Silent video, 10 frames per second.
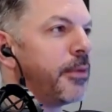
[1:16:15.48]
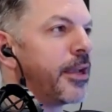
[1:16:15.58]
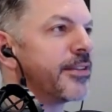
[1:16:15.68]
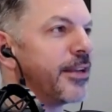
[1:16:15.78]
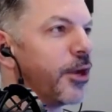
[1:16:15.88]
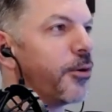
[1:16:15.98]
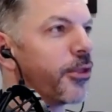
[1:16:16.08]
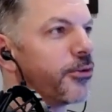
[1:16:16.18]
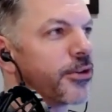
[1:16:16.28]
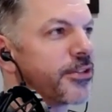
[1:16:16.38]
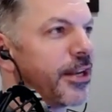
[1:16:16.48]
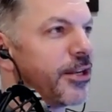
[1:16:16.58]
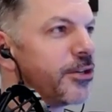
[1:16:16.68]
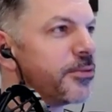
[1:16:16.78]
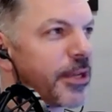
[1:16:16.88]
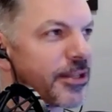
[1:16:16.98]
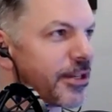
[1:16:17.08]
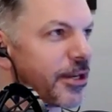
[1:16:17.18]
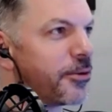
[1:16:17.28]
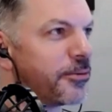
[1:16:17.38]
because I know all the tricks that I'd use, because
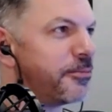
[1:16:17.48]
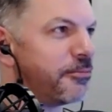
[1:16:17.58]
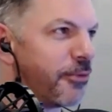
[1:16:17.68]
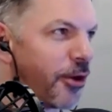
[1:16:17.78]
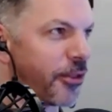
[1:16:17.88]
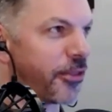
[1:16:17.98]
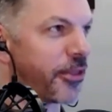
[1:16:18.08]
I know all